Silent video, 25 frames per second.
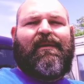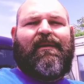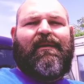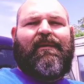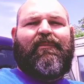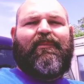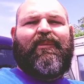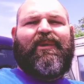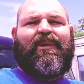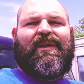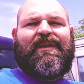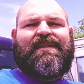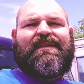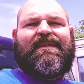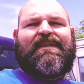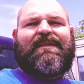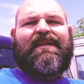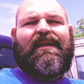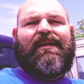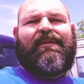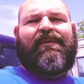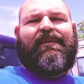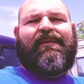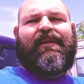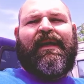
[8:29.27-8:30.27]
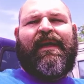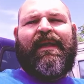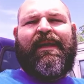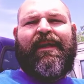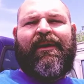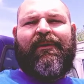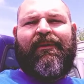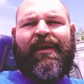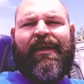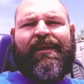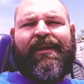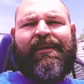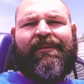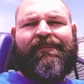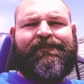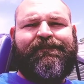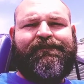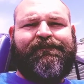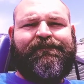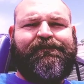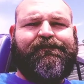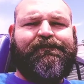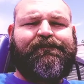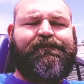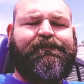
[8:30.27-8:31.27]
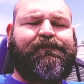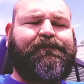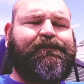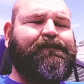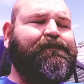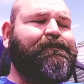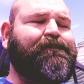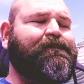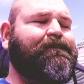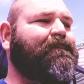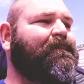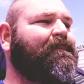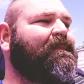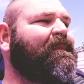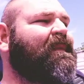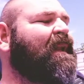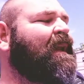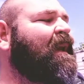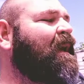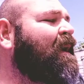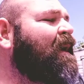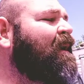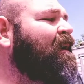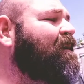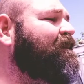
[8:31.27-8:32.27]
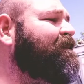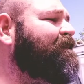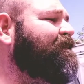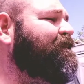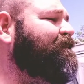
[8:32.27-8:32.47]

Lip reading: But anyway, yeah,